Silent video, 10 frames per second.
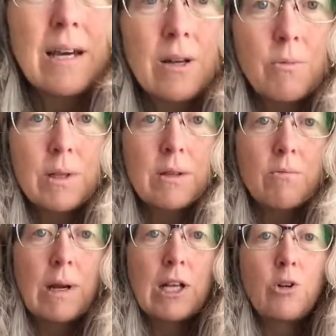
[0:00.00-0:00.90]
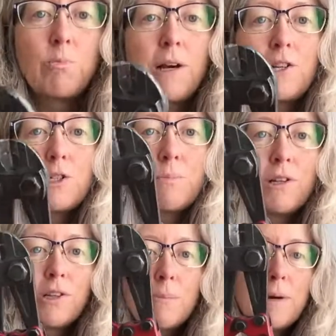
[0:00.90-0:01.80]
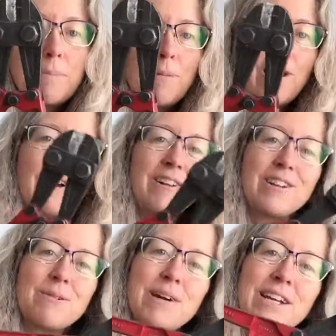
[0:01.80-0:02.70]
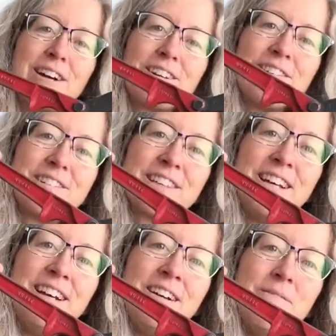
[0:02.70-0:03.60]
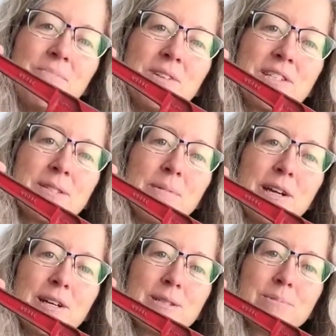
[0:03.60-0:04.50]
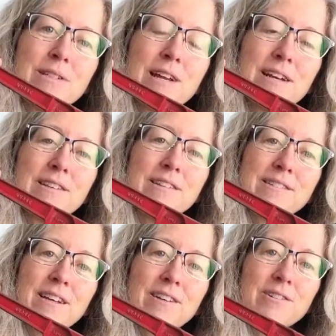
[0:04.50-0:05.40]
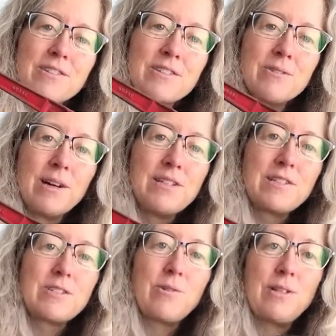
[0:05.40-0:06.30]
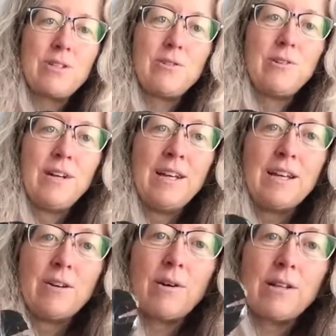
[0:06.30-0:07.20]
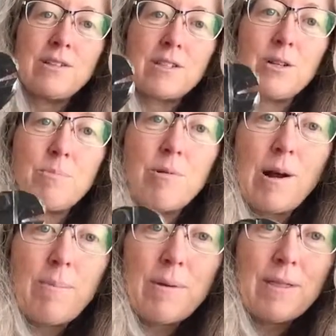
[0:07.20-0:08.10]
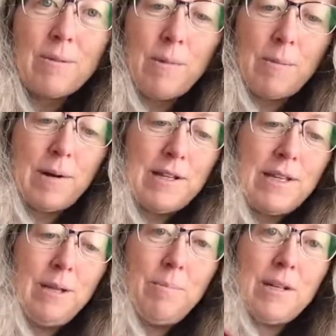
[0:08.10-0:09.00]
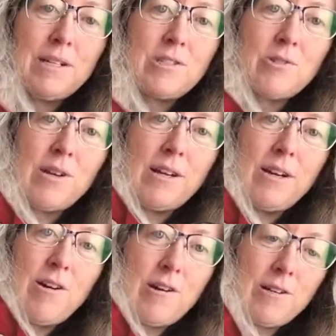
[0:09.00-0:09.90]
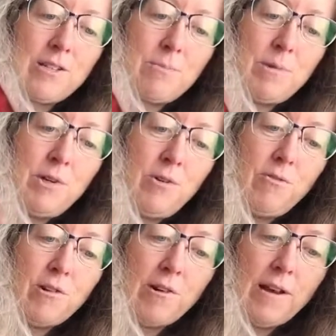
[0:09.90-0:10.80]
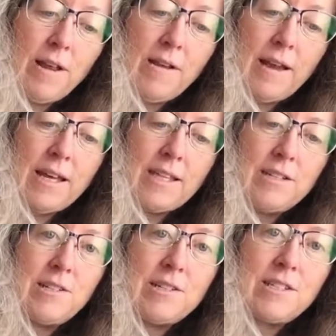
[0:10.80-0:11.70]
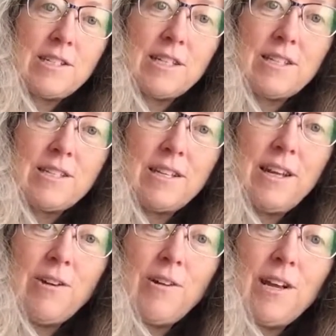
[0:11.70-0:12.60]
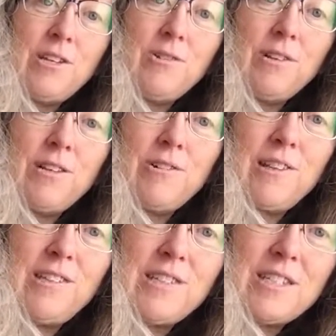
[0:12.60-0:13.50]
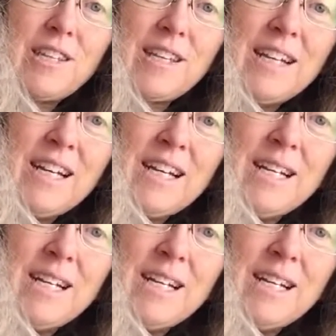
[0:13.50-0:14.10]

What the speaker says: cut it with regular pliers, but look at my cutters. This is my husband had these cutters. So I'm just going to prop at them on my knee because they're kind of hard to maneuver. And then you just stick this in here and you literally just like,